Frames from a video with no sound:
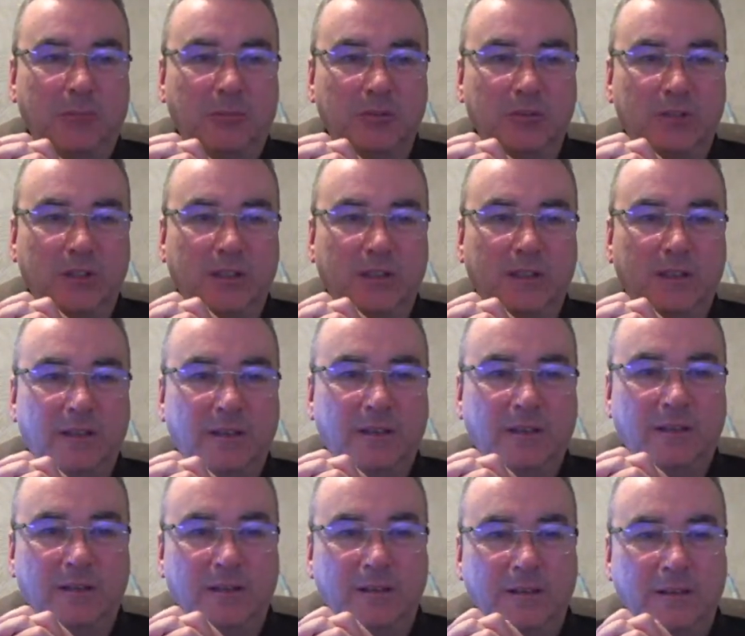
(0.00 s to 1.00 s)
wasn't
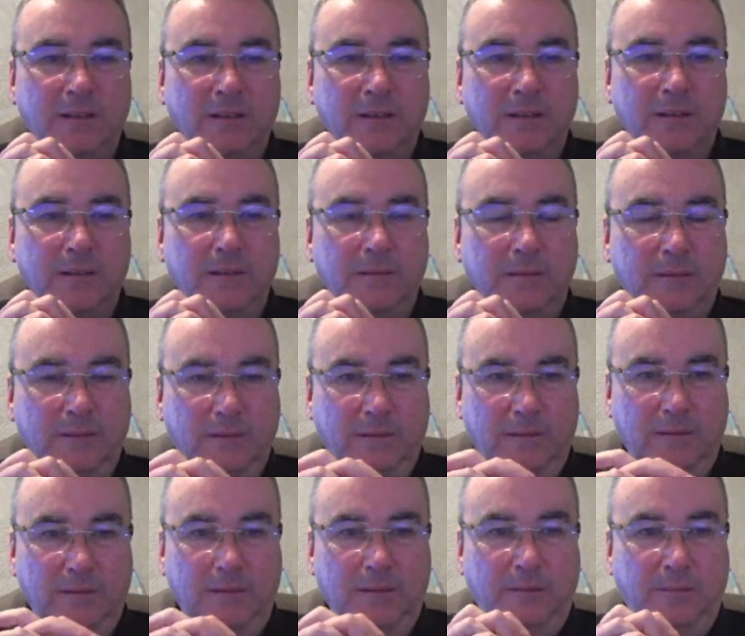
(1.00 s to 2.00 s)

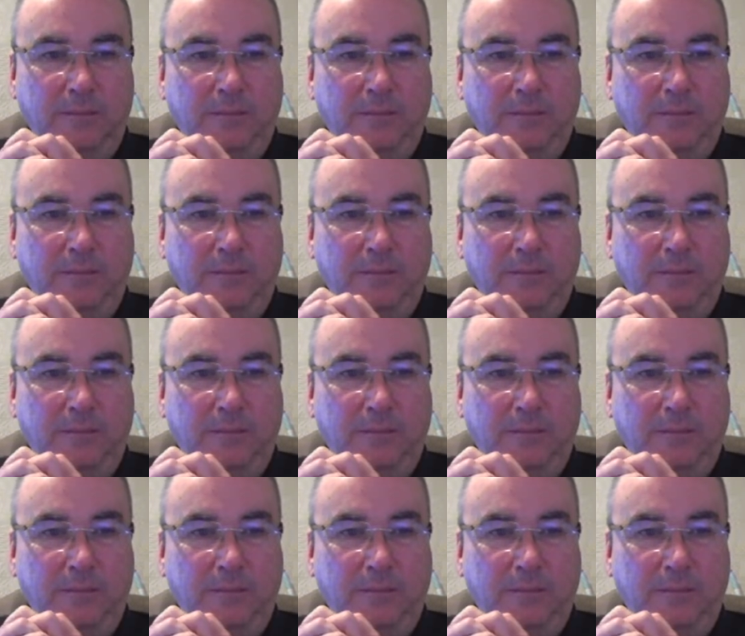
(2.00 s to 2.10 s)
it?